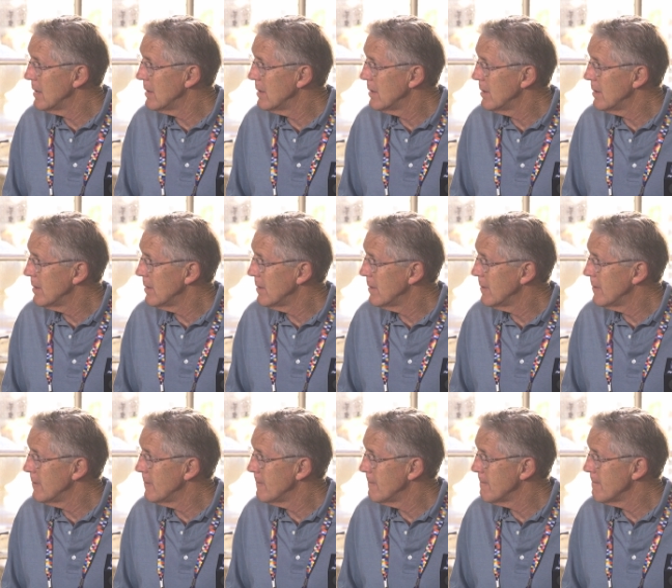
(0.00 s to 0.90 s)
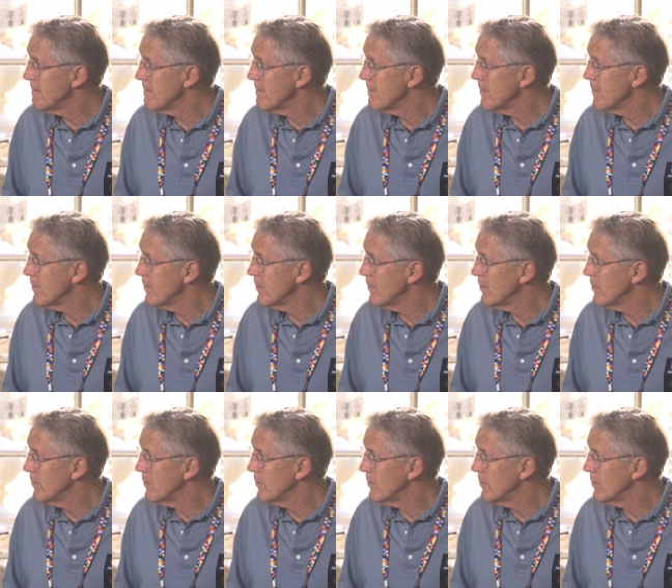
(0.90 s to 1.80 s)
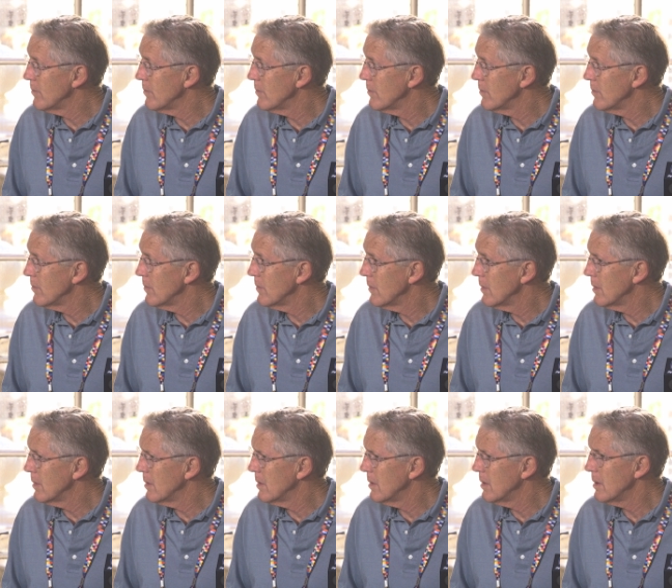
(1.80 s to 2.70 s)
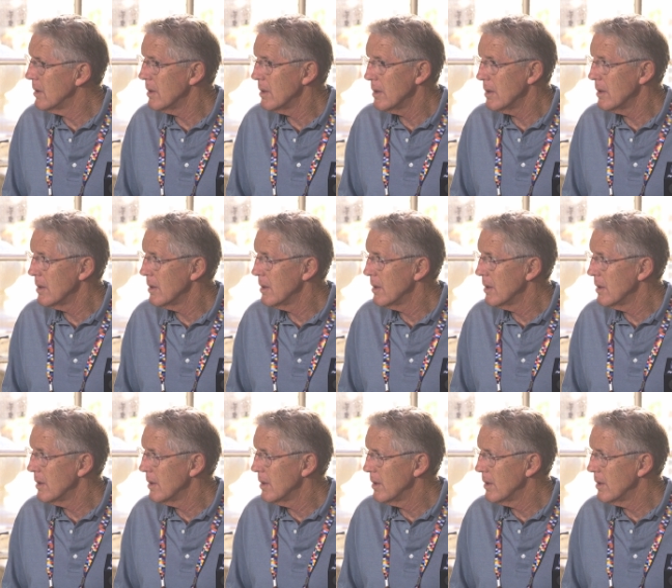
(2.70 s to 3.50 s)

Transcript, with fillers: sessions have been for you, like to end them early.